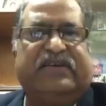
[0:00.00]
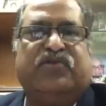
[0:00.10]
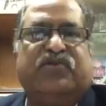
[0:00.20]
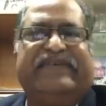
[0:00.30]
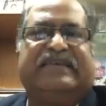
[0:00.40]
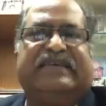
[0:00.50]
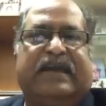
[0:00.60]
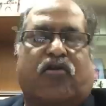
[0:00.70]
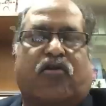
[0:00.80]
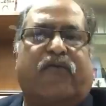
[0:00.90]
around
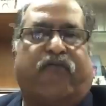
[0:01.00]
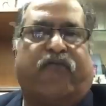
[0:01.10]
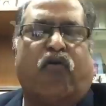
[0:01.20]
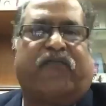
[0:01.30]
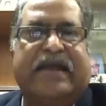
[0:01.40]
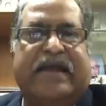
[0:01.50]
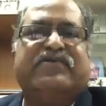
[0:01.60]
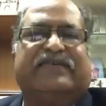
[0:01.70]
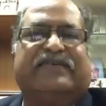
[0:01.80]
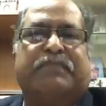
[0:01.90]
4-5 years back
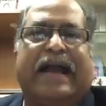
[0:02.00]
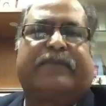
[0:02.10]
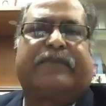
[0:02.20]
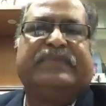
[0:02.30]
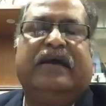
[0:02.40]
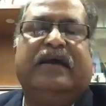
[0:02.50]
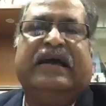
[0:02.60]
have lost